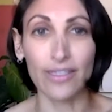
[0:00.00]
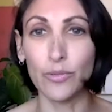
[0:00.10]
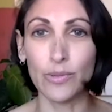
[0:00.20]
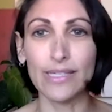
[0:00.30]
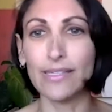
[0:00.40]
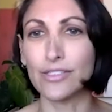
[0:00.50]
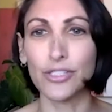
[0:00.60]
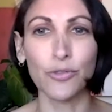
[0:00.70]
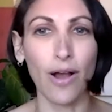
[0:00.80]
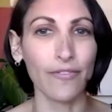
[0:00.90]
he
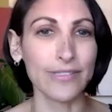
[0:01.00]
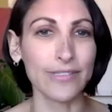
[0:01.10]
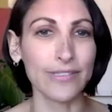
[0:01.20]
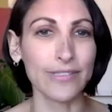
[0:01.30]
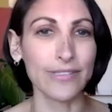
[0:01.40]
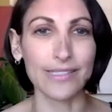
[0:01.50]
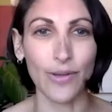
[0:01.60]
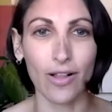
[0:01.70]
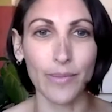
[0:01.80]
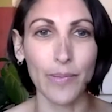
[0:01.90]
had 2 offices,
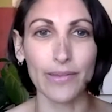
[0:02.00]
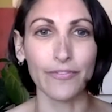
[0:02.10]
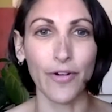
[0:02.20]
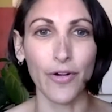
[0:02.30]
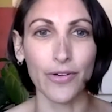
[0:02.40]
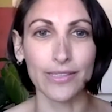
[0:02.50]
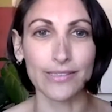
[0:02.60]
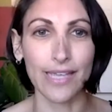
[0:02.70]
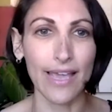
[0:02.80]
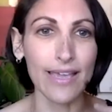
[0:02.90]
so I'd call him up on the
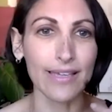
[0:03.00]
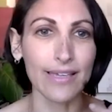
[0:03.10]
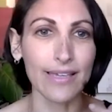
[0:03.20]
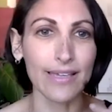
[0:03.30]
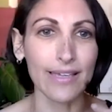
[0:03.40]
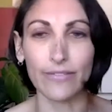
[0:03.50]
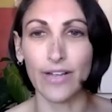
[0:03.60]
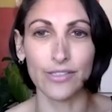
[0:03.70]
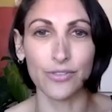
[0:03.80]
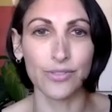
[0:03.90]
phone and say, hey,
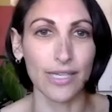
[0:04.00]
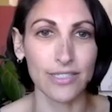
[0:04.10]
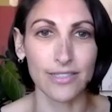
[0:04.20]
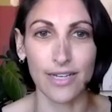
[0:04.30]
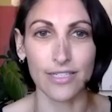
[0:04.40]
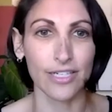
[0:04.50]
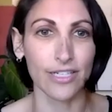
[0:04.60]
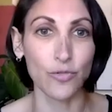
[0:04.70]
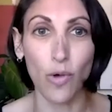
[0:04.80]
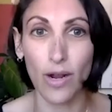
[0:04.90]
I've got to do such and
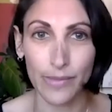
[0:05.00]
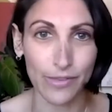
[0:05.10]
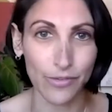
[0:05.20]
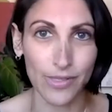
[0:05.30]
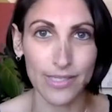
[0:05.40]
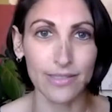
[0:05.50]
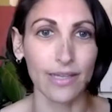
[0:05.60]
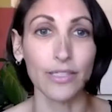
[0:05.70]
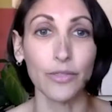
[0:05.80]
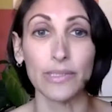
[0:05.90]
such. Can you walk me through
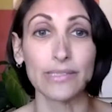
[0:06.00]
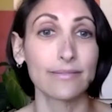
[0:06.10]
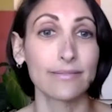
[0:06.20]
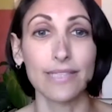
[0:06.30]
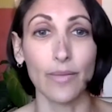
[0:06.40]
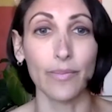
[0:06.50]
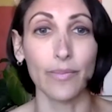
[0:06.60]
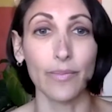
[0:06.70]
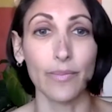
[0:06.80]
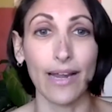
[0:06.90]
this? And he would
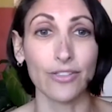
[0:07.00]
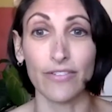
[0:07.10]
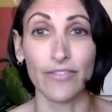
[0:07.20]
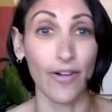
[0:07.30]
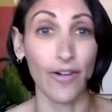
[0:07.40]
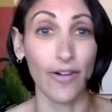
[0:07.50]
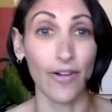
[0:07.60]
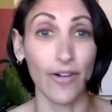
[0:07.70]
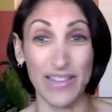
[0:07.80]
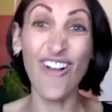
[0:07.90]
tell me how to do it over the
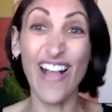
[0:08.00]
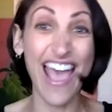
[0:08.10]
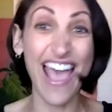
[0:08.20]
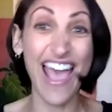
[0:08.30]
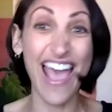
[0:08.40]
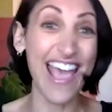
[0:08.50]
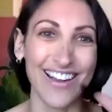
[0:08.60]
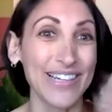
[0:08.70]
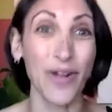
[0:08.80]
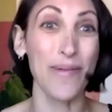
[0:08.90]
phone. I'd be like,
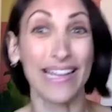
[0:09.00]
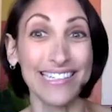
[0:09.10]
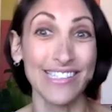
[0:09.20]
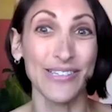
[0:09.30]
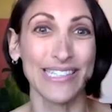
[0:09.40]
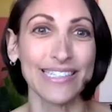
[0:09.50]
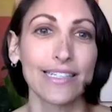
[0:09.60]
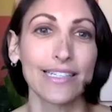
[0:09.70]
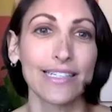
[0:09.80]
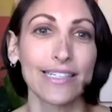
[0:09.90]
okay, I'm going to go back and
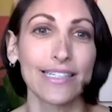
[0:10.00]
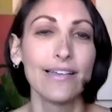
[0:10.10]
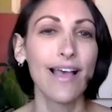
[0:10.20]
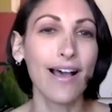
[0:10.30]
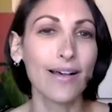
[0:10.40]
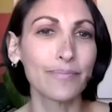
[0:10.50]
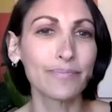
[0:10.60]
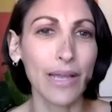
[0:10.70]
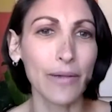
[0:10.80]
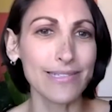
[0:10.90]
do it. And
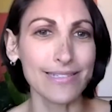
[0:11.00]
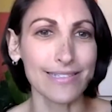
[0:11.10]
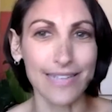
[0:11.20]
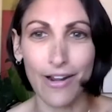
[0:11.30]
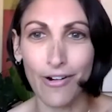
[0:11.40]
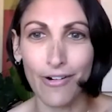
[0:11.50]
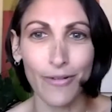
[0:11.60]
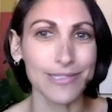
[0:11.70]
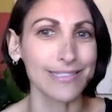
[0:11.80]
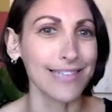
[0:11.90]
I wasn't
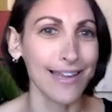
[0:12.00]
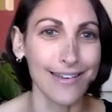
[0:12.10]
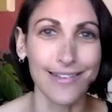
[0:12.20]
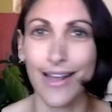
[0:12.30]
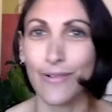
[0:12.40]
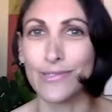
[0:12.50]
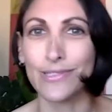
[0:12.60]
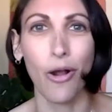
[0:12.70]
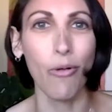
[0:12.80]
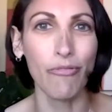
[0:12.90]
scared. I was excited.
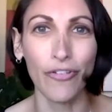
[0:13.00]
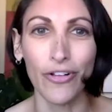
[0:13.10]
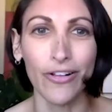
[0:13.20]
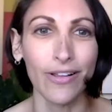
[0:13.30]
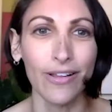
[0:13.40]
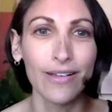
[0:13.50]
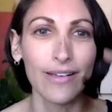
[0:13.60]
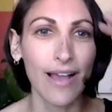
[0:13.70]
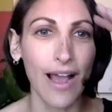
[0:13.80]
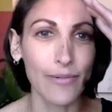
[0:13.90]
I was
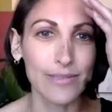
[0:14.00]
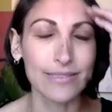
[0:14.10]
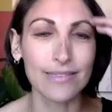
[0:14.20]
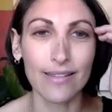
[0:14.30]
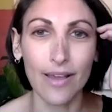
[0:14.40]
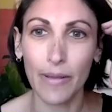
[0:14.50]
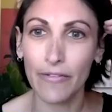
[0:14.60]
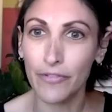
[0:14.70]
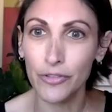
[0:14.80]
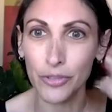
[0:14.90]
hopeful. I
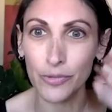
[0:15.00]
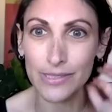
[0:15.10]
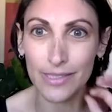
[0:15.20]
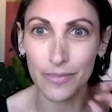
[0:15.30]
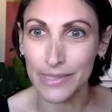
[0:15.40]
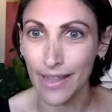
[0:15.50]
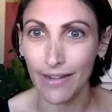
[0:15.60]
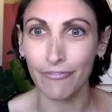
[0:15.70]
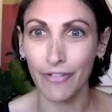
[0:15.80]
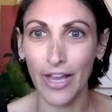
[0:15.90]
thought my future was going to
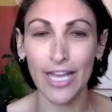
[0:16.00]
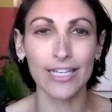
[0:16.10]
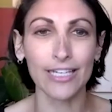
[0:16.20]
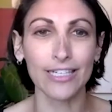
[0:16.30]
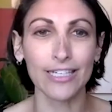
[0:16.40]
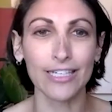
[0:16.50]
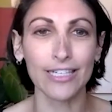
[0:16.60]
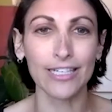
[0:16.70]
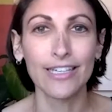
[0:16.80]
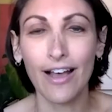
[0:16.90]
be a lot of fun.
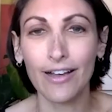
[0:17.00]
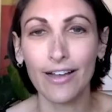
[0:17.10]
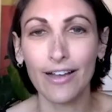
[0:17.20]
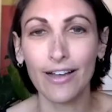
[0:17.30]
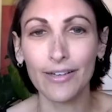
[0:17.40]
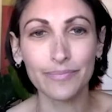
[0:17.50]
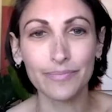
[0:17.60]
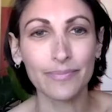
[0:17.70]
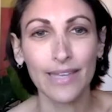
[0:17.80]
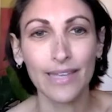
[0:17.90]

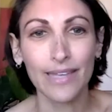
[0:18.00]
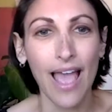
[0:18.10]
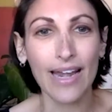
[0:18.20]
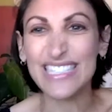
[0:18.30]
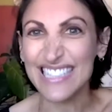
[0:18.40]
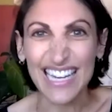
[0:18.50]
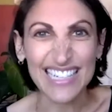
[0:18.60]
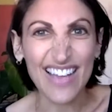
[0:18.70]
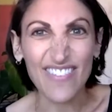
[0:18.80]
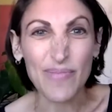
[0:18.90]
Um, and I
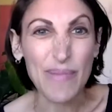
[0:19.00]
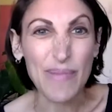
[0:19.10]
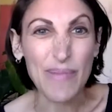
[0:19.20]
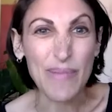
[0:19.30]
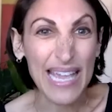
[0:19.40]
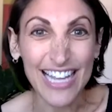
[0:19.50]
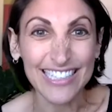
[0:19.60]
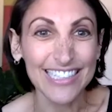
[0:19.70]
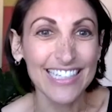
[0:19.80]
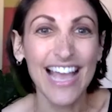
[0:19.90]
was excited to have a
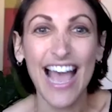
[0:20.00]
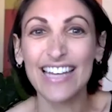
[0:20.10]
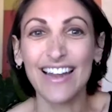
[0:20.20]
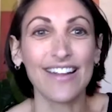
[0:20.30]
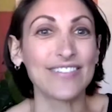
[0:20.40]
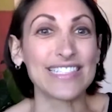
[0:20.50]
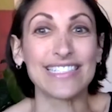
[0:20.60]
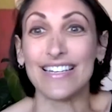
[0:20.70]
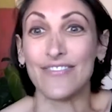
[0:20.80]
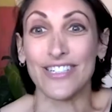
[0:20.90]
paycheck and
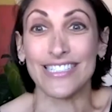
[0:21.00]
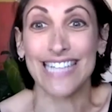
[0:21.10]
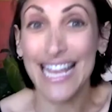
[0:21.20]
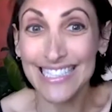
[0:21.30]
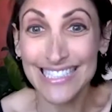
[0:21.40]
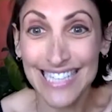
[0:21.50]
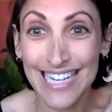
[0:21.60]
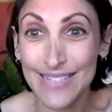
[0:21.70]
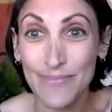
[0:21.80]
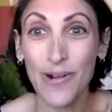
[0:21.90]
not have to study for
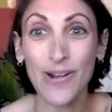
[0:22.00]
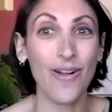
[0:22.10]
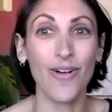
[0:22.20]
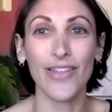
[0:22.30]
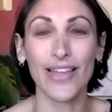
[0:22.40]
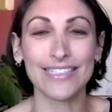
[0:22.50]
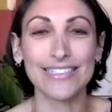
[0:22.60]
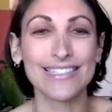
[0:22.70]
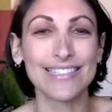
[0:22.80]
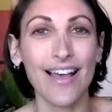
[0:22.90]
tests anymore,
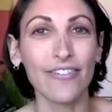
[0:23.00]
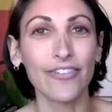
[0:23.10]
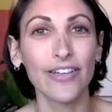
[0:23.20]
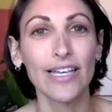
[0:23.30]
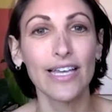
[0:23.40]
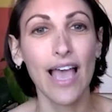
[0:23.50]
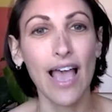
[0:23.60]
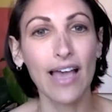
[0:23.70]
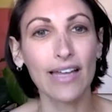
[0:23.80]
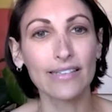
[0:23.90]
all that good stuff.
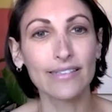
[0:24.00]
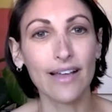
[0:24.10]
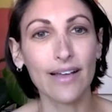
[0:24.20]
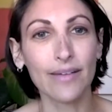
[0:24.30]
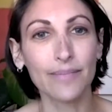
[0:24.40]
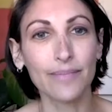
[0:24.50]
And